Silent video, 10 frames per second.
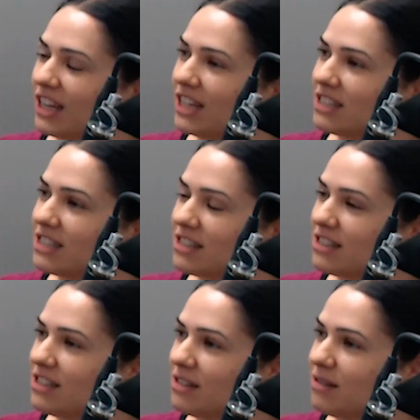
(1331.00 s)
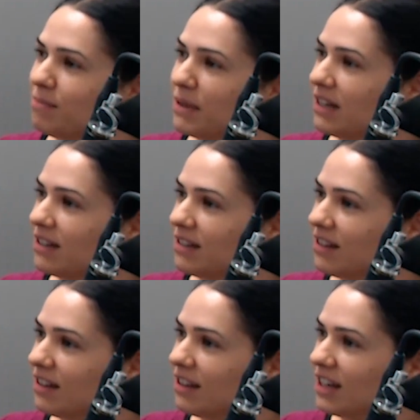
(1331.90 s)
And that's been
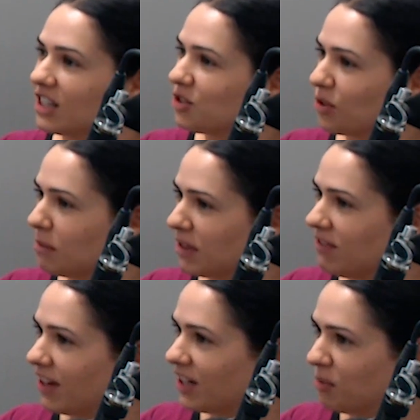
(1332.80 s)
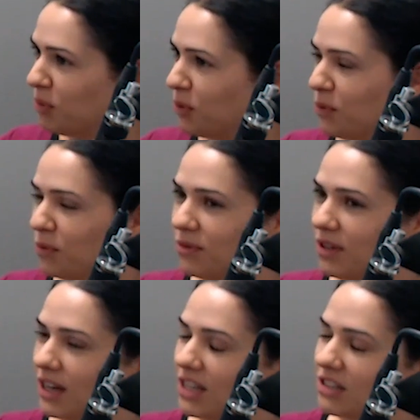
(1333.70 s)
an extremely valuable,
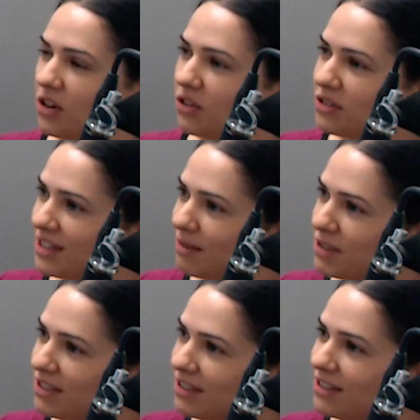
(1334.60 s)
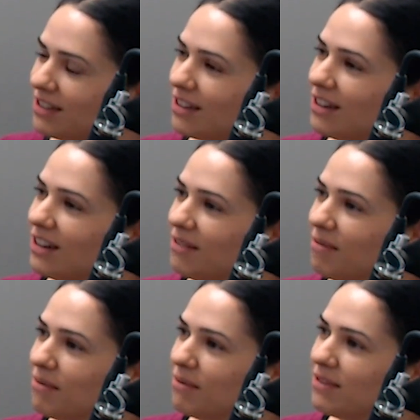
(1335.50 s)
I guess, concept,
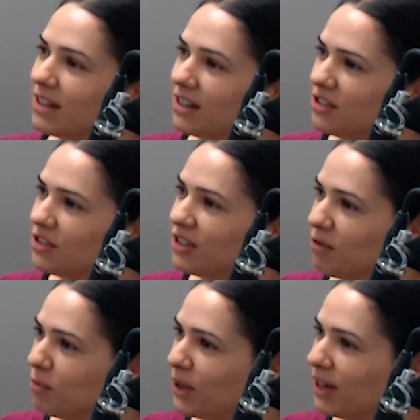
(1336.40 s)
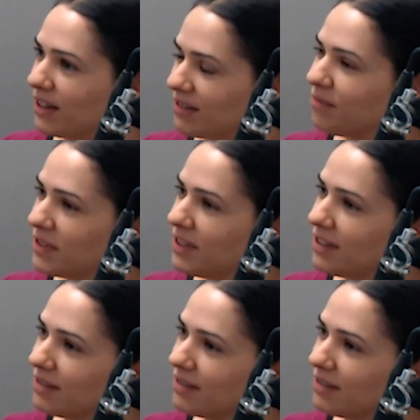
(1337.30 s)
that I do live by. Yeah.